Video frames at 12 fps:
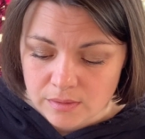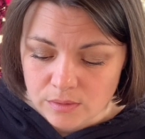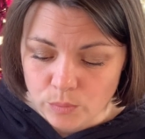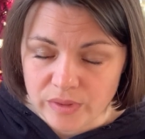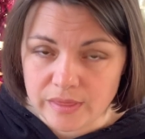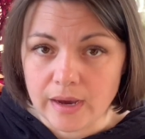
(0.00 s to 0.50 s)

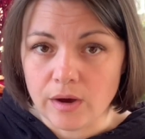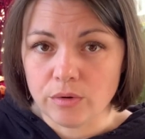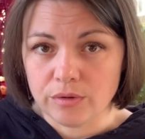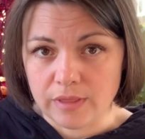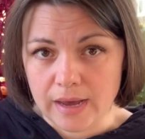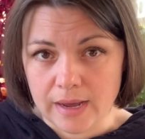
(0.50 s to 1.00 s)

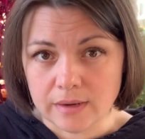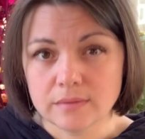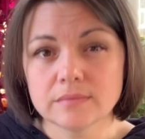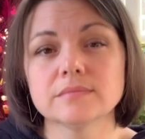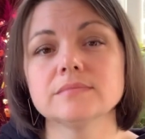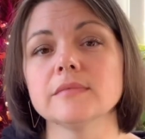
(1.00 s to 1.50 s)
without that
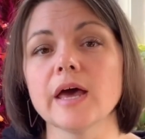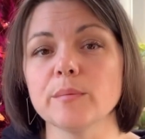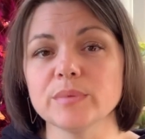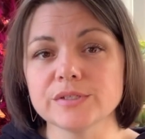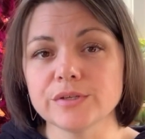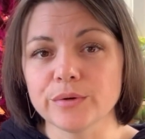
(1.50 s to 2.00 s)

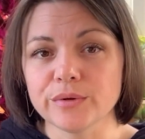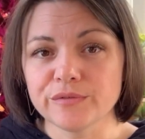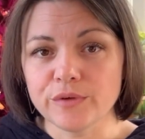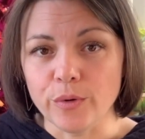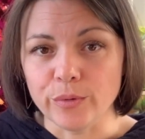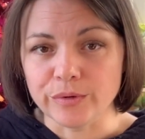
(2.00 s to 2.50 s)
episode of
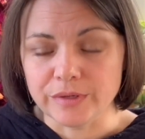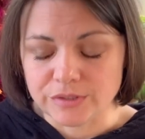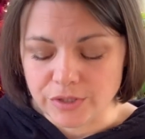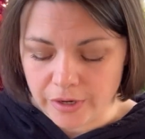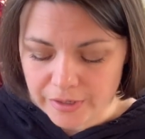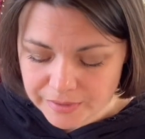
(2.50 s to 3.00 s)
cold and
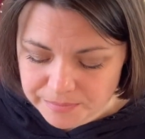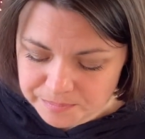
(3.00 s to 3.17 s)
dark.